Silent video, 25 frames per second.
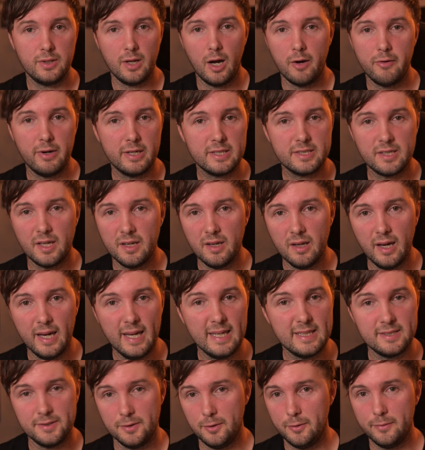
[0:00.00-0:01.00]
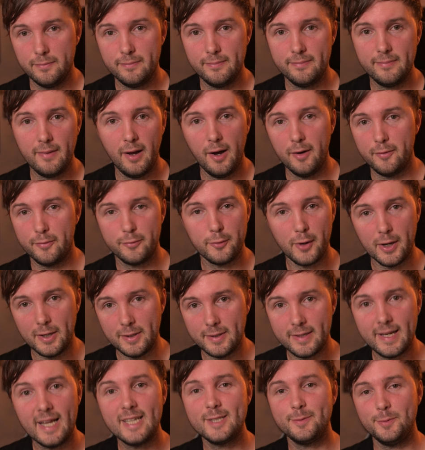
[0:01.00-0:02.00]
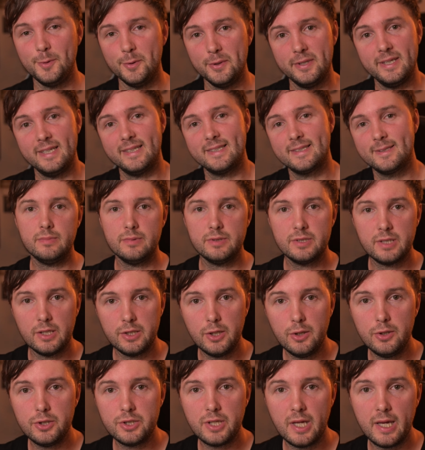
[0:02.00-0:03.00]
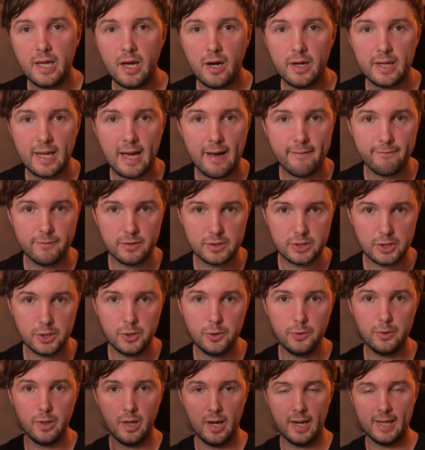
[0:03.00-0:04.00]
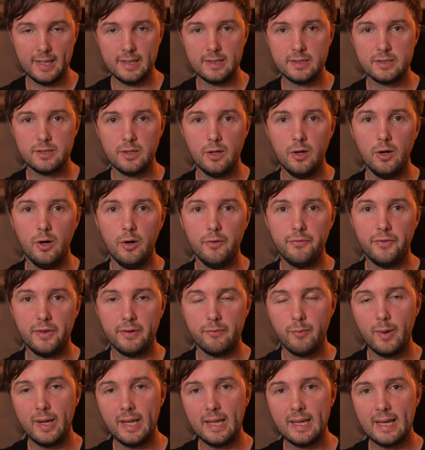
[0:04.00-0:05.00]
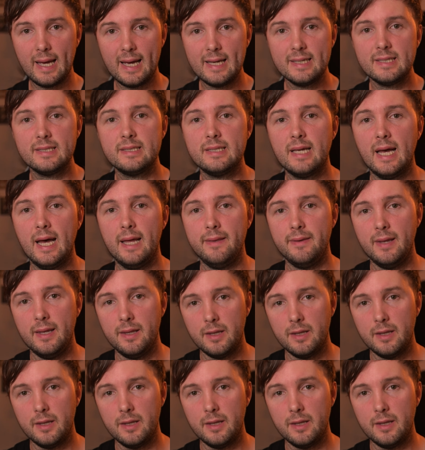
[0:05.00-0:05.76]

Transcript: direct sunlight is not our friend, let's be honest. So usually I'd have the 2 lines of the wedding guests, and